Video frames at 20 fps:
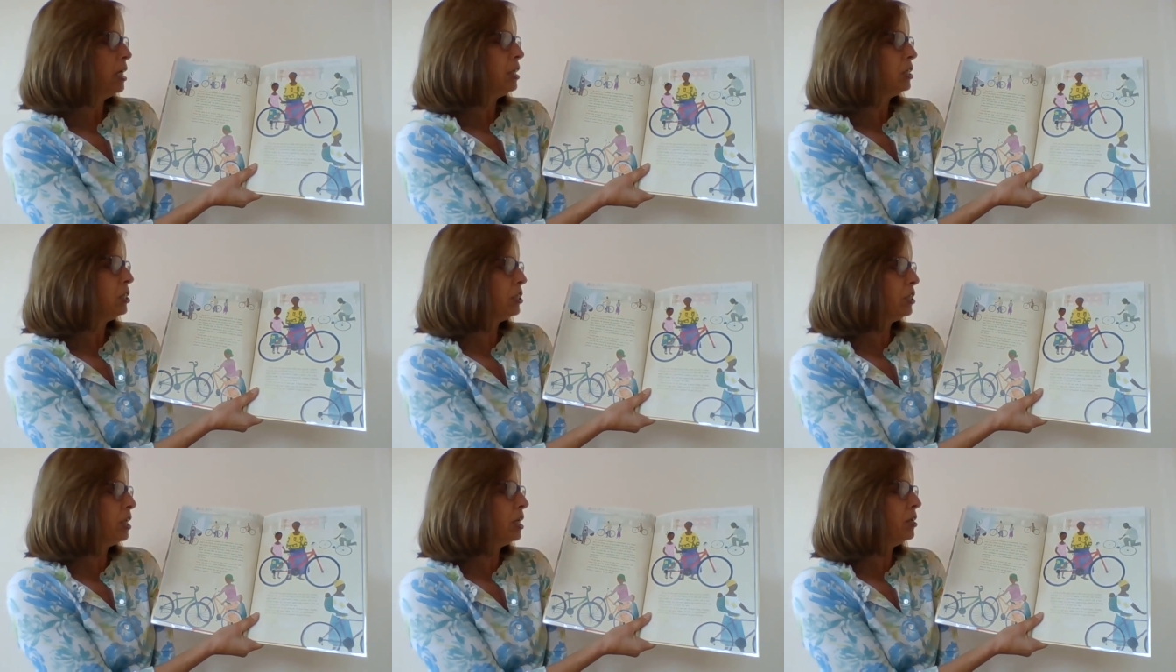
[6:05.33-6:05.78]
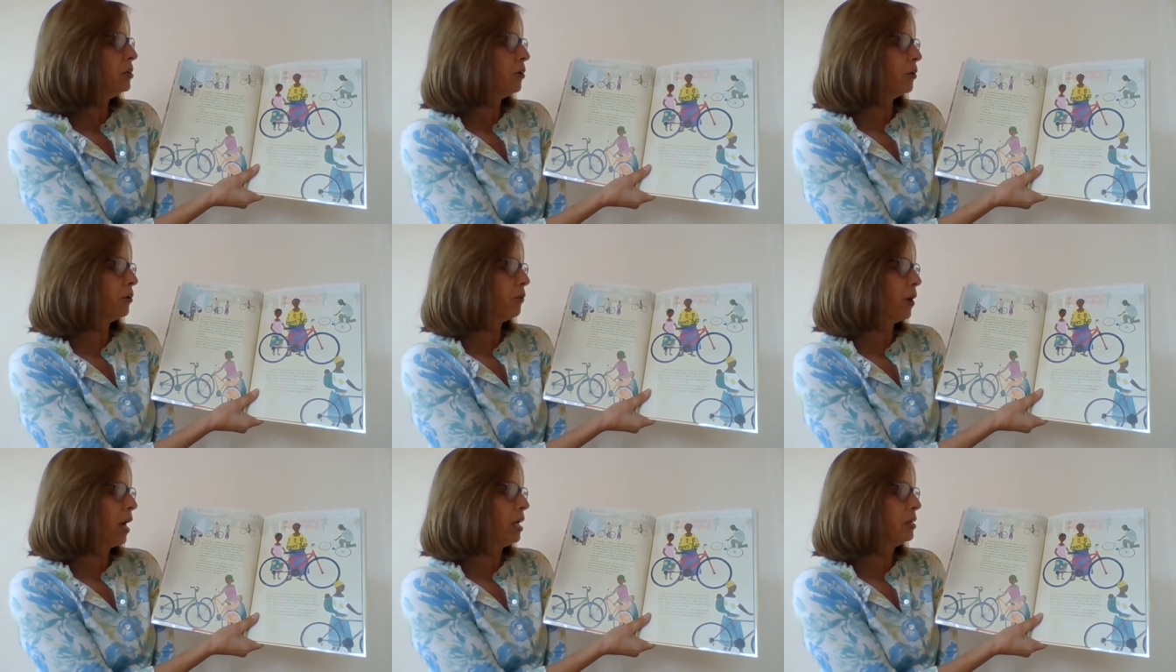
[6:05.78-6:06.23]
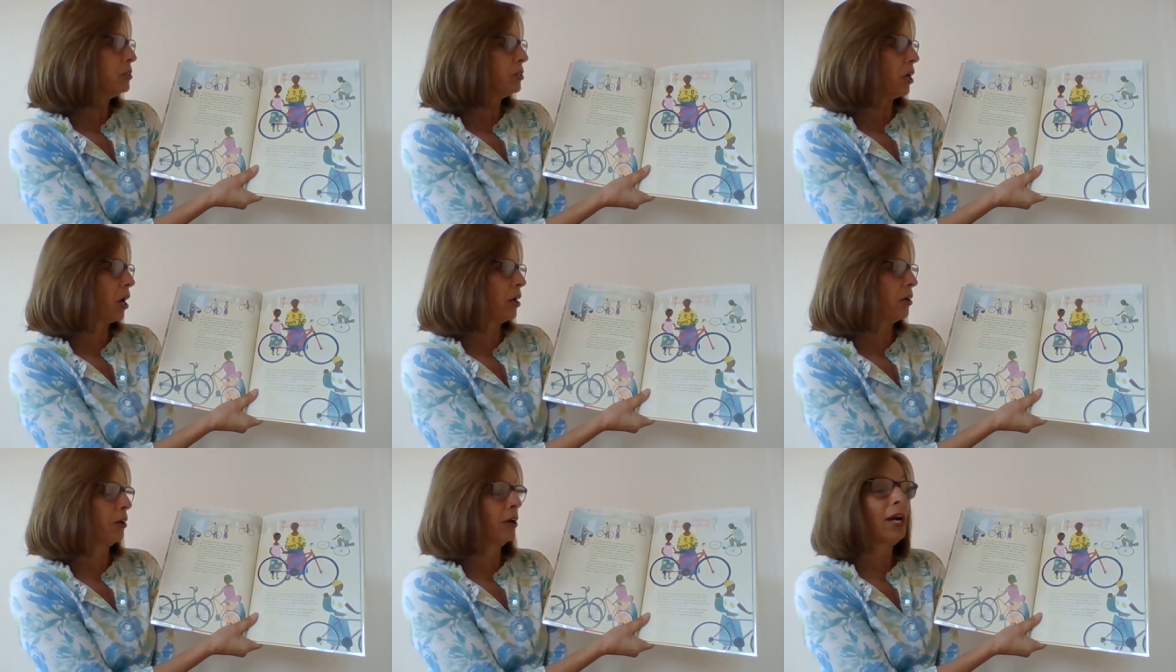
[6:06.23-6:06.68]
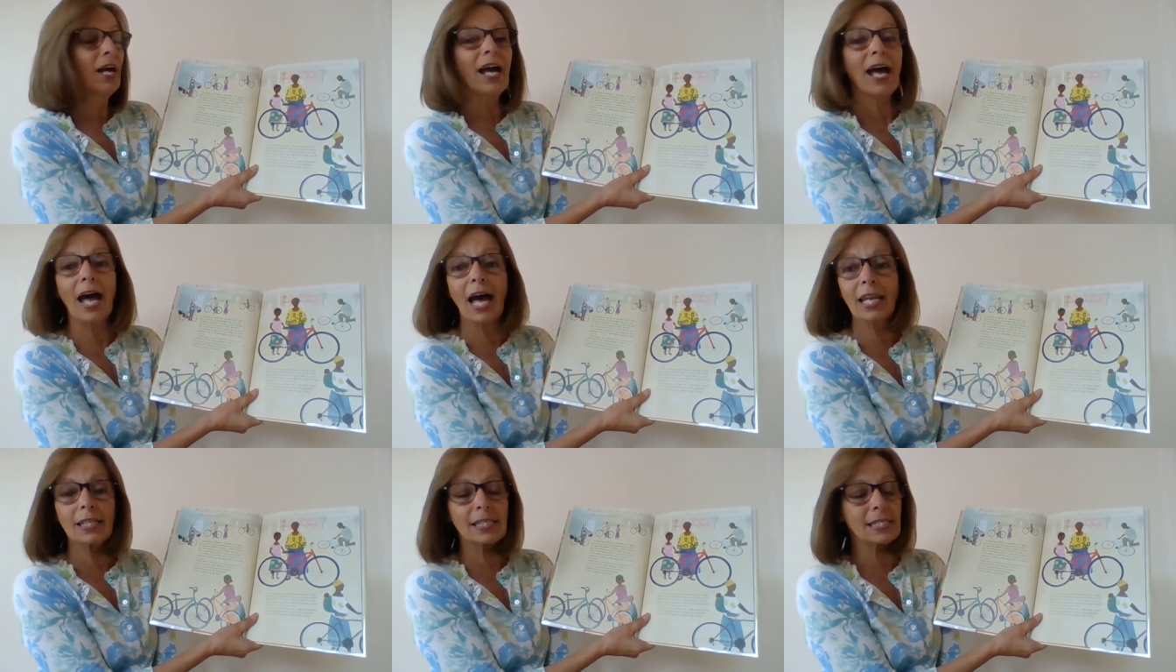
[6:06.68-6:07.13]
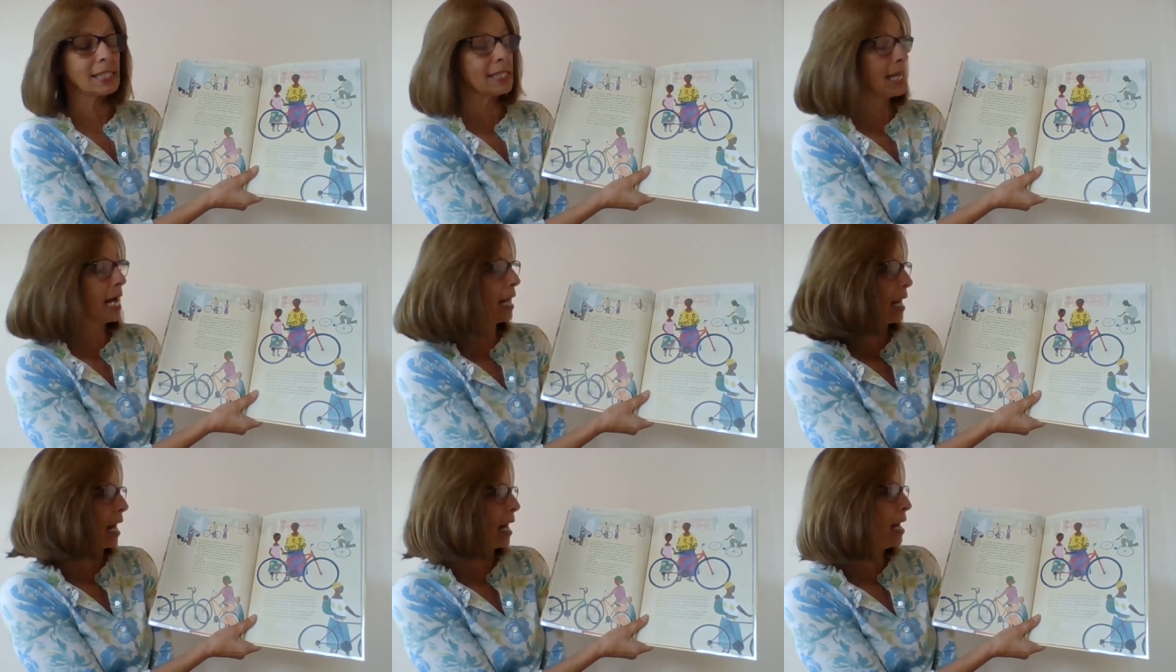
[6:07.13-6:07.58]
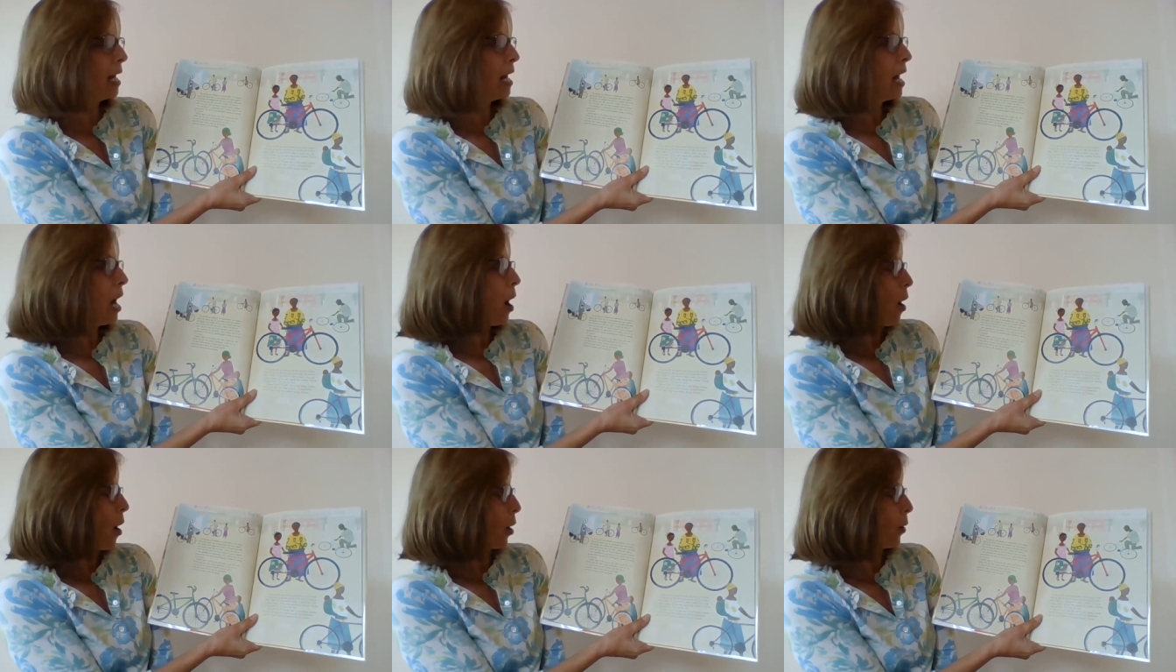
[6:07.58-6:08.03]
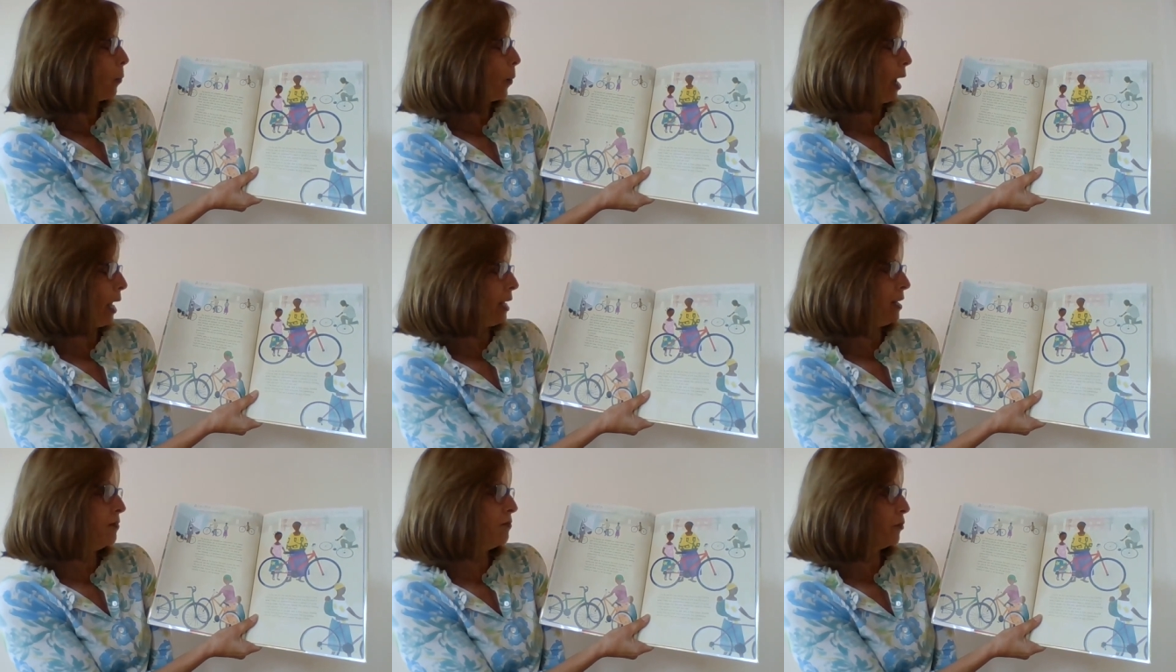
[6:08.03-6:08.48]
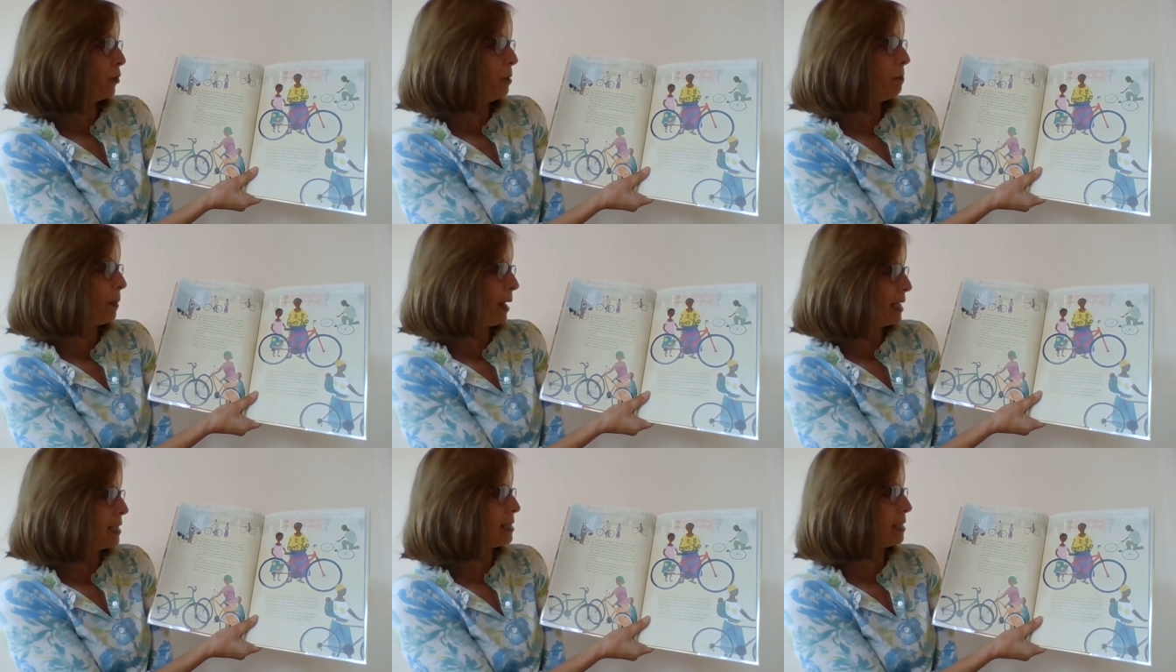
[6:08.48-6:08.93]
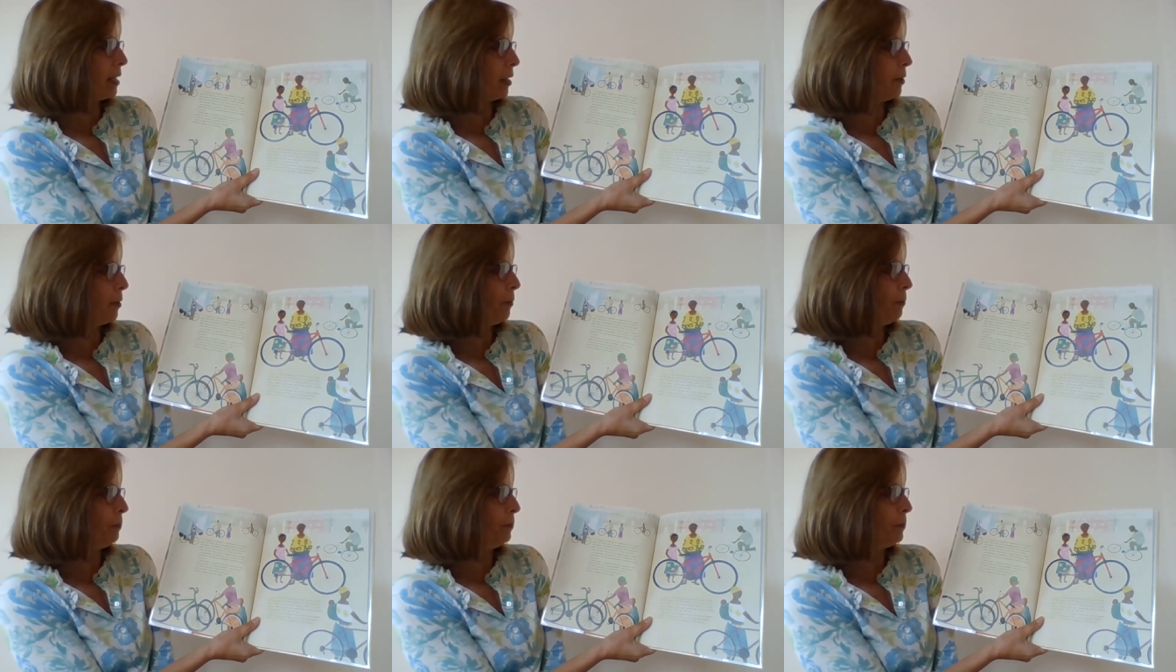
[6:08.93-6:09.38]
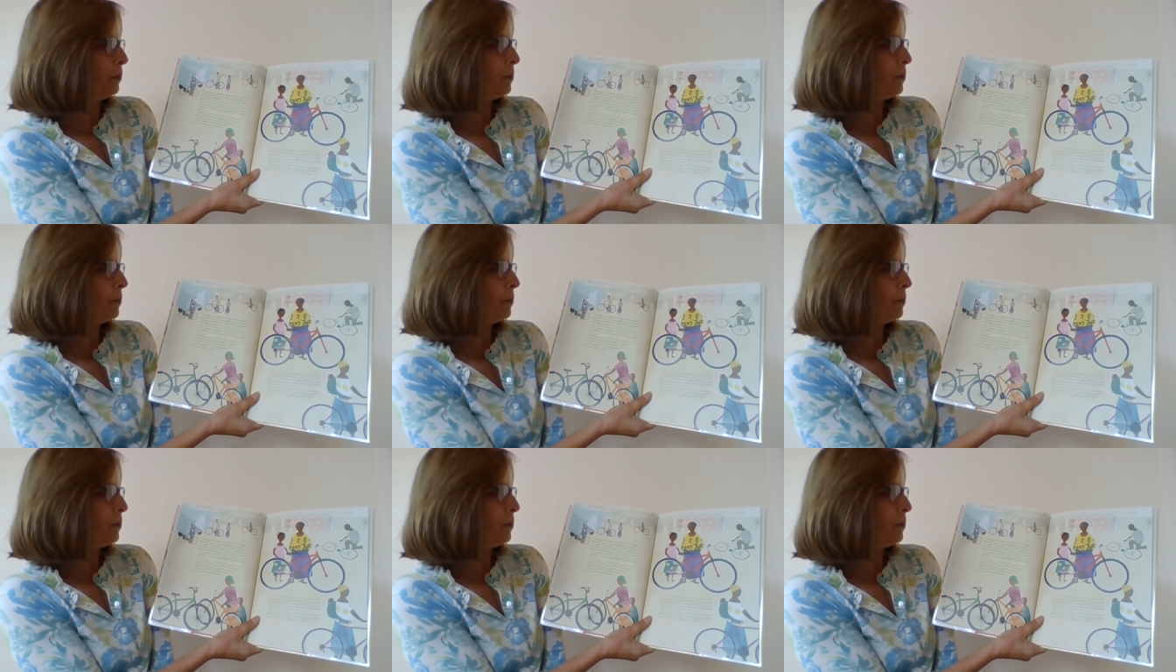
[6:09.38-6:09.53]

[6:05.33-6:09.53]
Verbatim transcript: She and her granddaughter, Alisetta, are waiting for a bicycle.